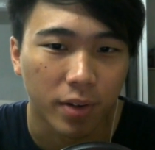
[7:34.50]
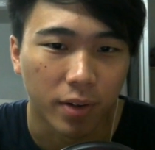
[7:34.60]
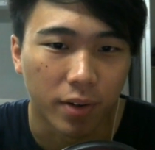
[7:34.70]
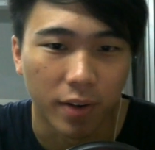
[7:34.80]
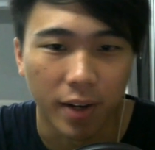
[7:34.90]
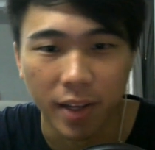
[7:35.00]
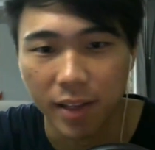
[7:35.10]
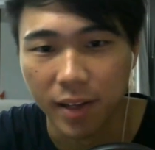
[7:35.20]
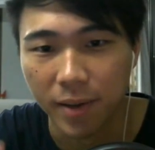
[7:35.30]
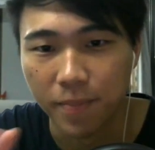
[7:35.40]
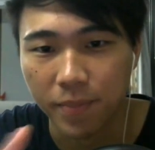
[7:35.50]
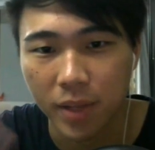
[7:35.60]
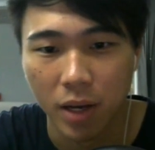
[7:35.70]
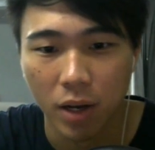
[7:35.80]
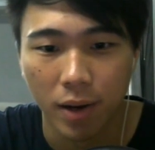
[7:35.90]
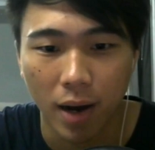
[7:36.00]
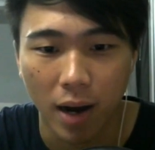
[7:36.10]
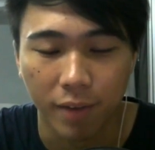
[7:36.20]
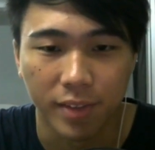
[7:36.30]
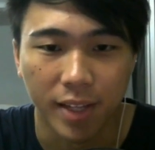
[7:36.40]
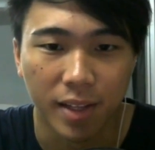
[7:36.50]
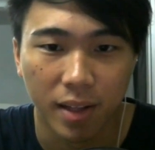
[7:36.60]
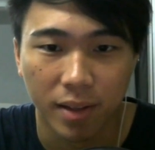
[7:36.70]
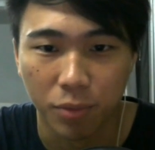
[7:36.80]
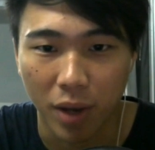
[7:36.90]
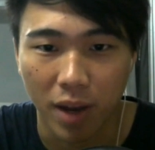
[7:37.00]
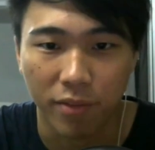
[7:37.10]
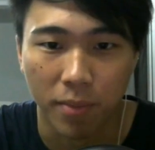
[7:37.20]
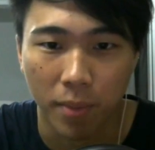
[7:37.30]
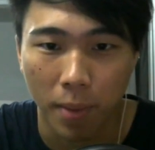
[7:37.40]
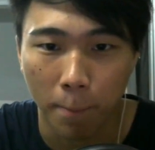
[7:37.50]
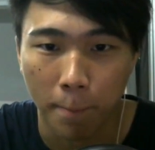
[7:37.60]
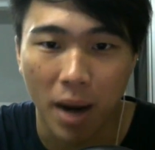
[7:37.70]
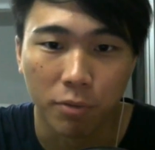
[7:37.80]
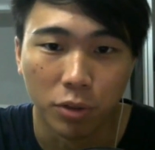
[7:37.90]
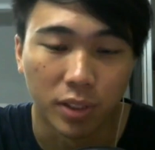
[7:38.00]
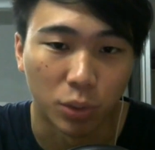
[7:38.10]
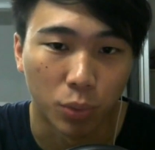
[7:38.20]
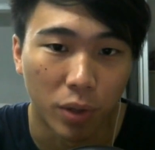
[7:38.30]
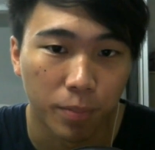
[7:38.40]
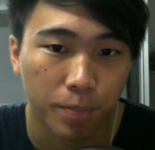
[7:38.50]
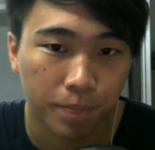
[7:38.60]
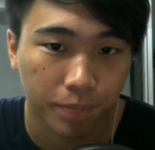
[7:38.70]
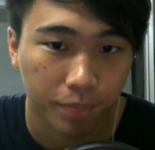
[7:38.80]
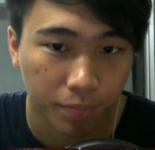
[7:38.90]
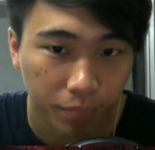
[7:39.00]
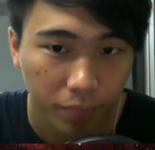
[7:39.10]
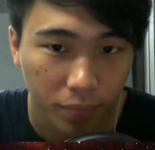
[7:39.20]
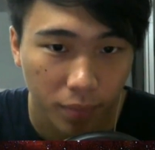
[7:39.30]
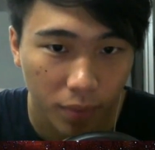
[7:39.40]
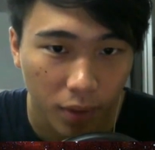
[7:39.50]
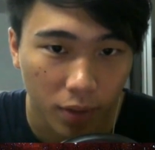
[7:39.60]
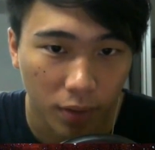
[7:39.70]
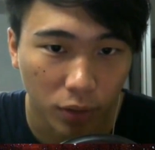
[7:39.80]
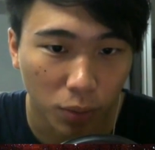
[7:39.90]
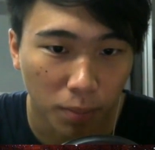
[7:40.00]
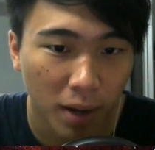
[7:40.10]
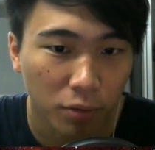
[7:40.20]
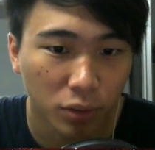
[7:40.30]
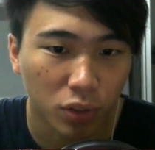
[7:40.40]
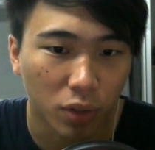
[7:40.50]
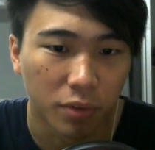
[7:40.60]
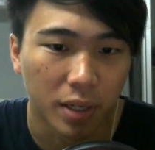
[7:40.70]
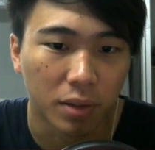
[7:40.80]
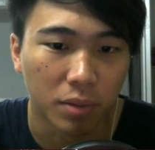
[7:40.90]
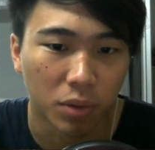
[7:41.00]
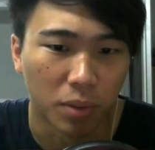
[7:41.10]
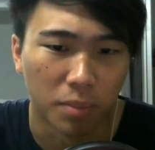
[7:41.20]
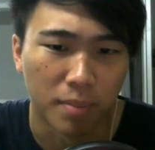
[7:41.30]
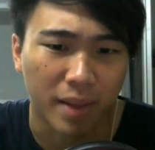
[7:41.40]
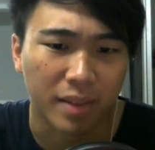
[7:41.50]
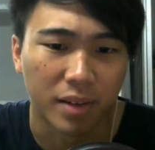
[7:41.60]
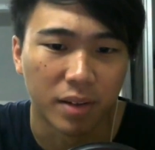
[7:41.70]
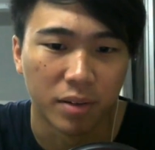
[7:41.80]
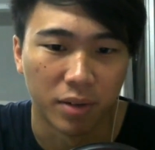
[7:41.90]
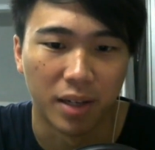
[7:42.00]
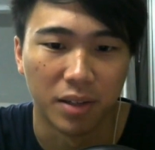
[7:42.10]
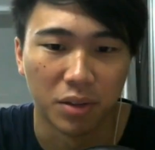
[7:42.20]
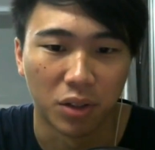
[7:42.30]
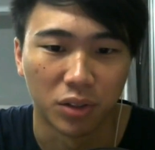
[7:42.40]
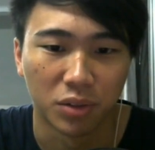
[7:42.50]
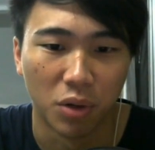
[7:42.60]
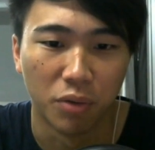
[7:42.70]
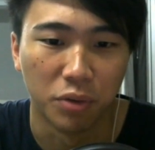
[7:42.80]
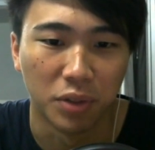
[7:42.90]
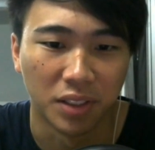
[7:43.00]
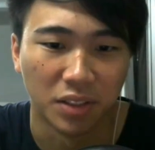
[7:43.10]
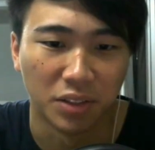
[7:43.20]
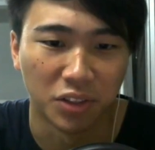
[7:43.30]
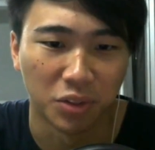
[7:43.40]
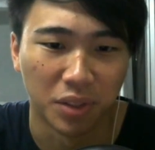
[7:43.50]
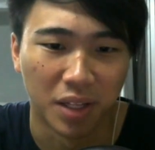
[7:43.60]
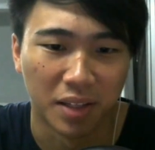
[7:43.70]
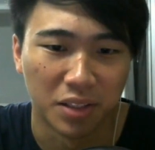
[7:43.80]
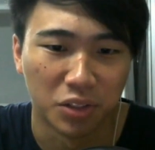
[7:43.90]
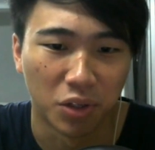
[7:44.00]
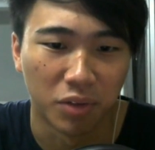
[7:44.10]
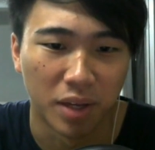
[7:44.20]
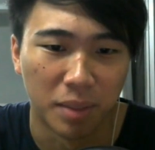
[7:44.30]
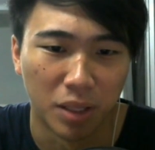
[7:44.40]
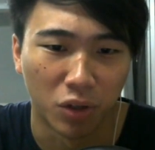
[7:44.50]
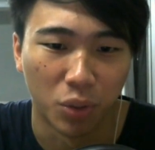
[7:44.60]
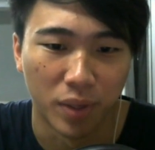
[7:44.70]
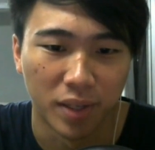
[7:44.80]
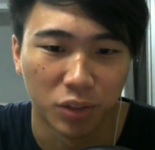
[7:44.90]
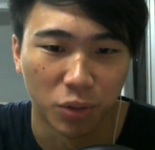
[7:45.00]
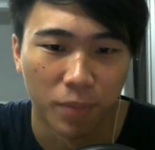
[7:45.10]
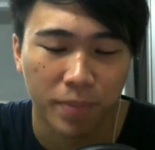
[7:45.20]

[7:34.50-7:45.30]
Alright, and then after that we have mark runes as well. Right, so mark runes not really gonna matter, right? Because Ophiuchus is just gonna dissolve them along the way. So